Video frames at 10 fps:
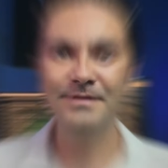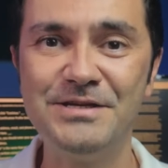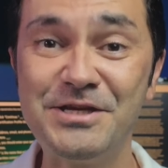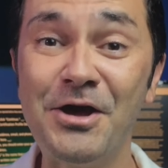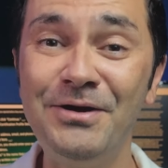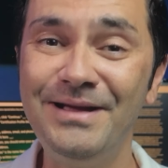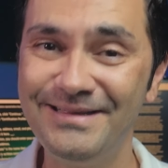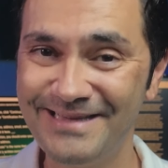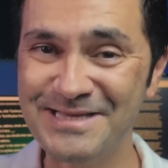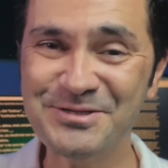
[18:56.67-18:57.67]
So,
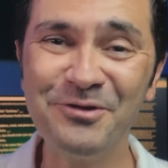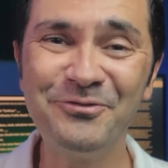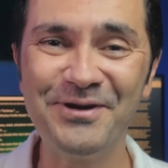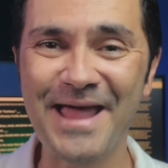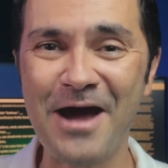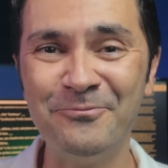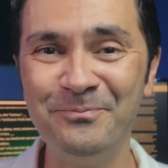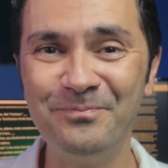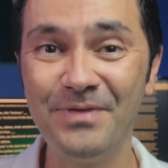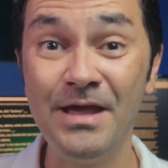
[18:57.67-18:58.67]
that's all for now.
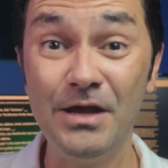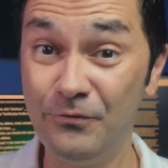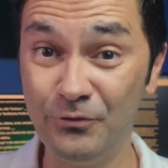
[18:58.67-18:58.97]
If